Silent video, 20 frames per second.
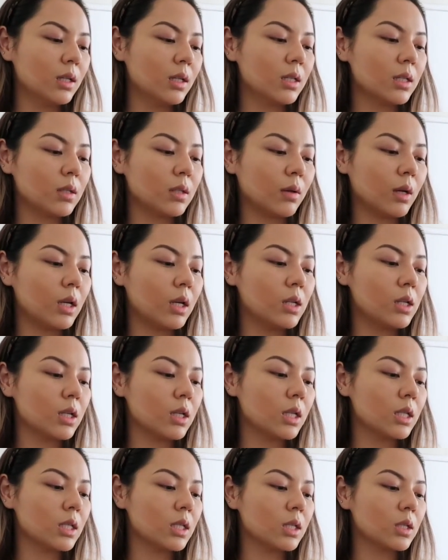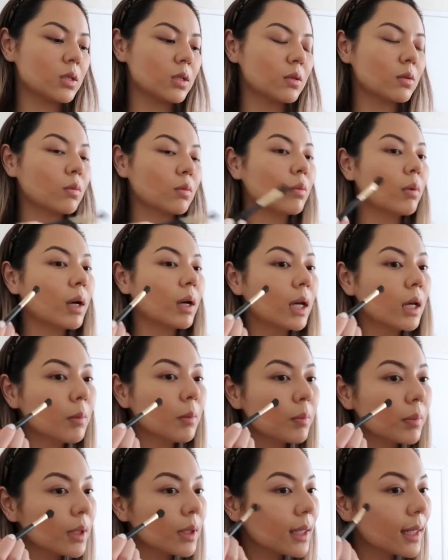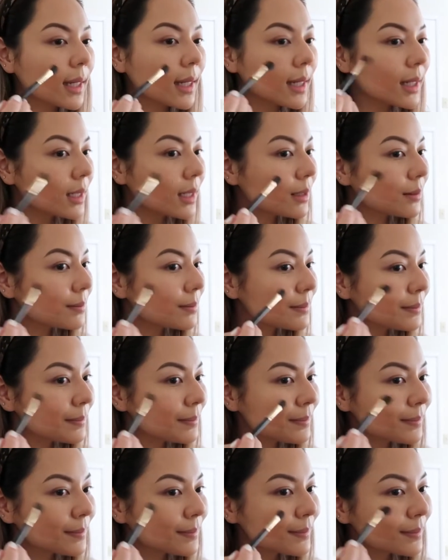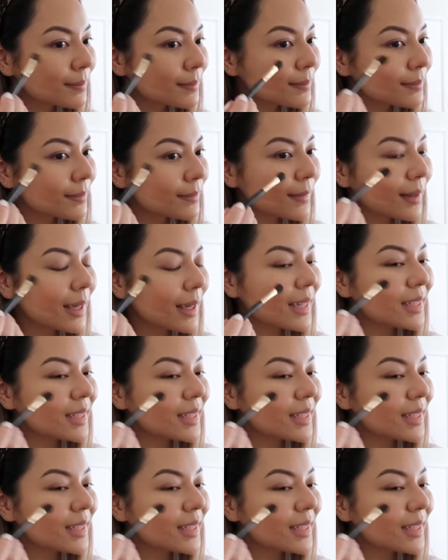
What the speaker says: So I just swipe and I